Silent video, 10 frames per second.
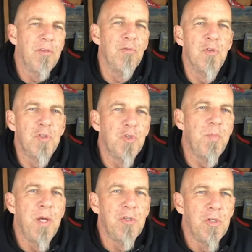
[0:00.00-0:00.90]
through the
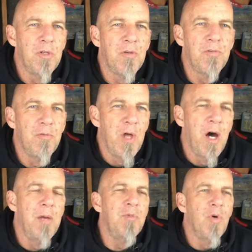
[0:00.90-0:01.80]
suspension, through the
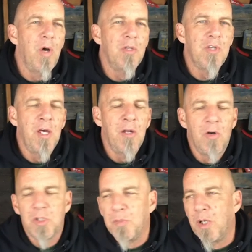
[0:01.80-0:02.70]
Heim joints, and
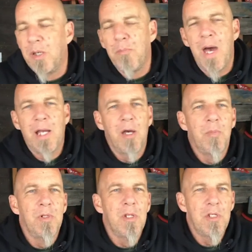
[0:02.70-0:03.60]
ultimately back
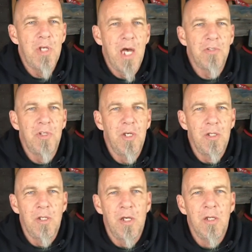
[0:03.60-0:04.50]
up into the chassis
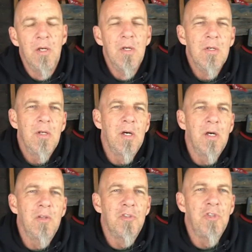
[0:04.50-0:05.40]
and the
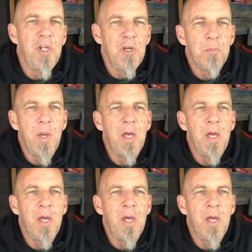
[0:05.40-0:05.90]
seat of your